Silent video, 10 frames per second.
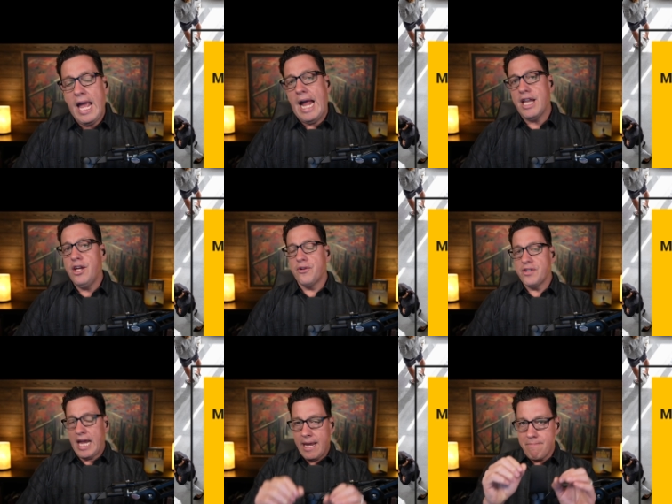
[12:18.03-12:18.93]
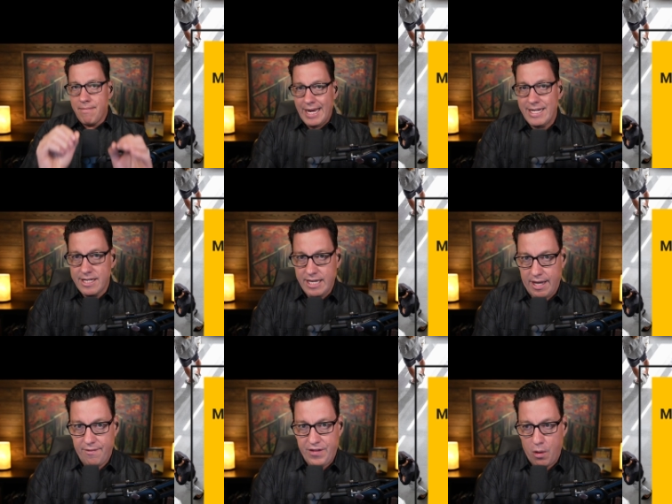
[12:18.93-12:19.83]
And here's a mindset
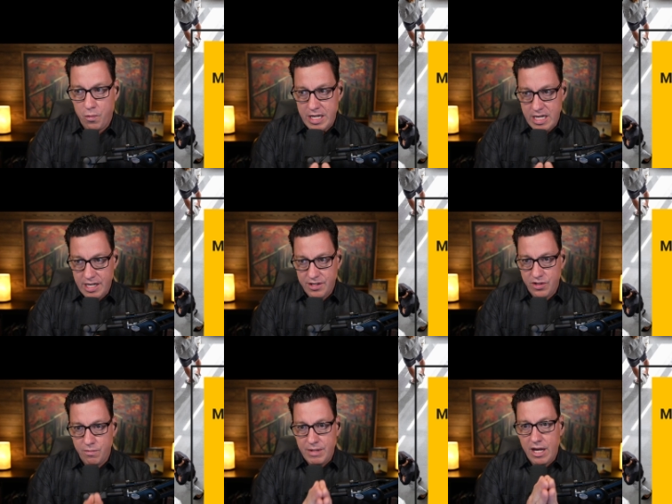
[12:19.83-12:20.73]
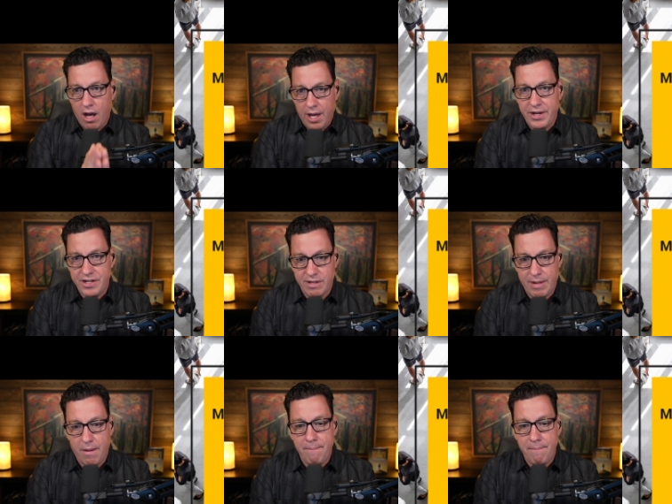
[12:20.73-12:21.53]
that we need to be honest about.